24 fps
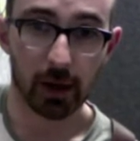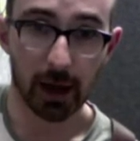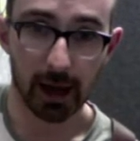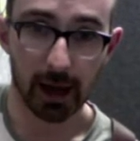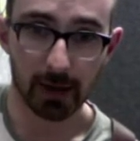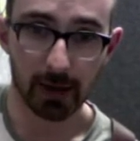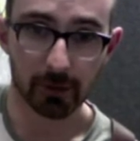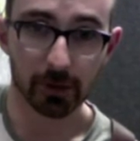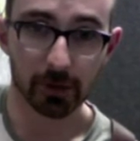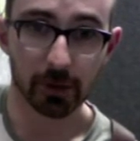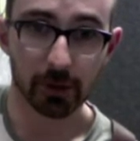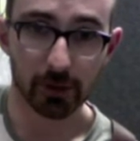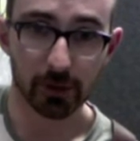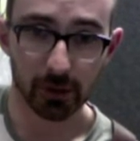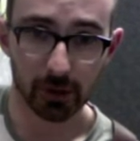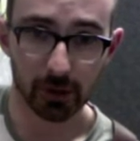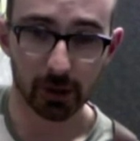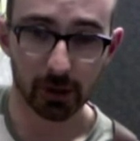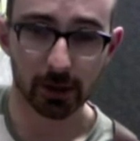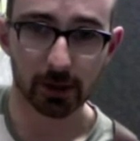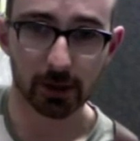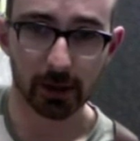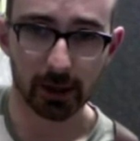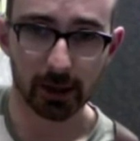And with the
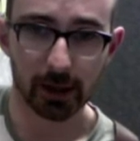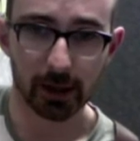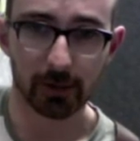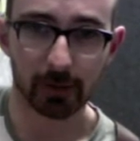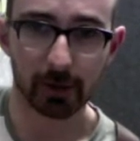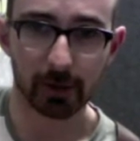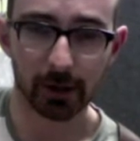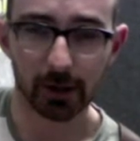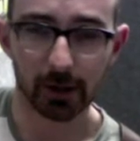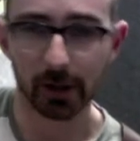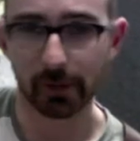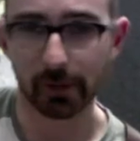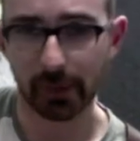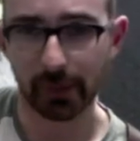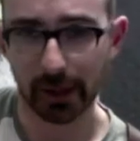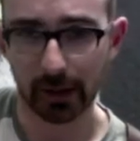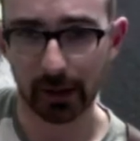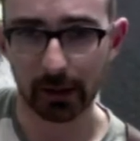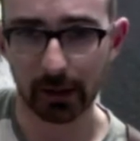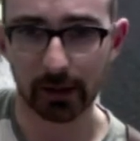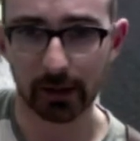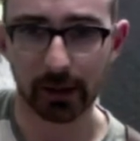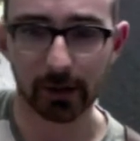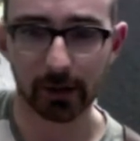3rd string again, we're kind of
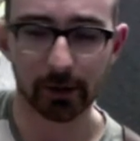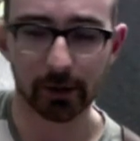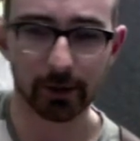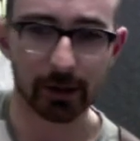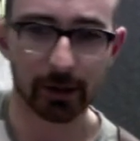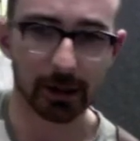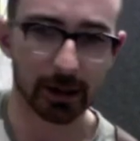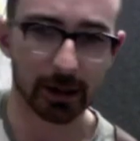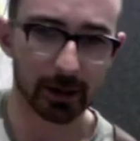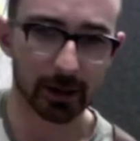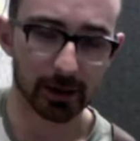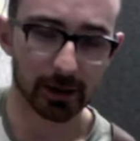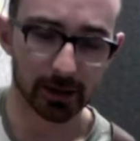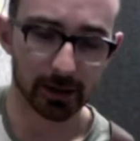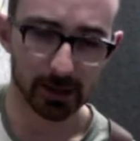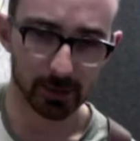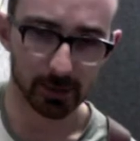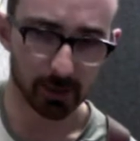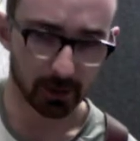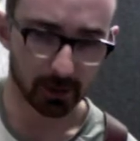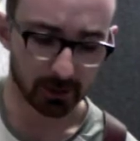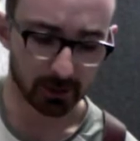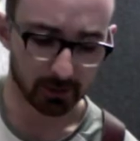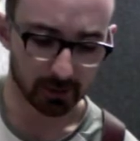pedaling that on the way down at this
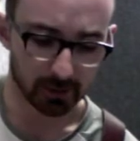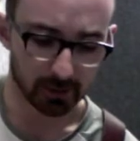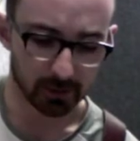point.